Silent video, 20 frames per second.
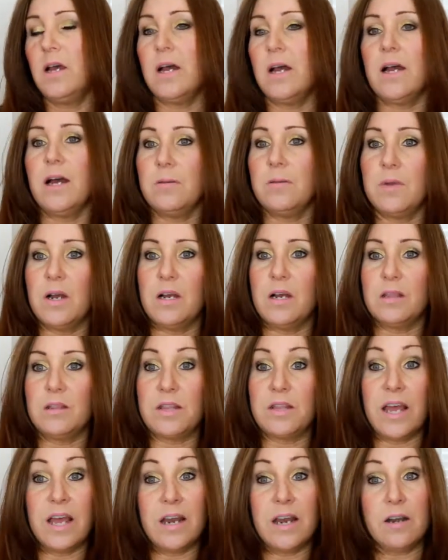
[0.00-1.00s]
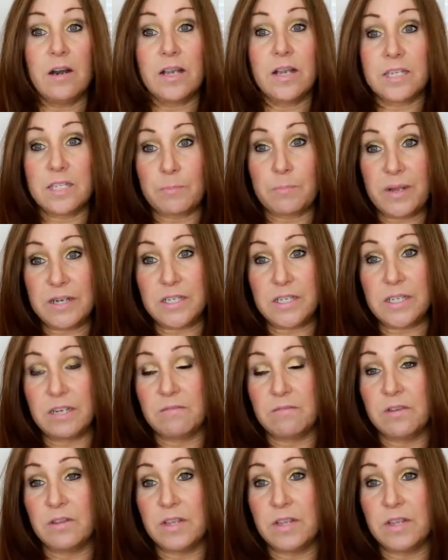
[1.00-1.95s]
They're expensive.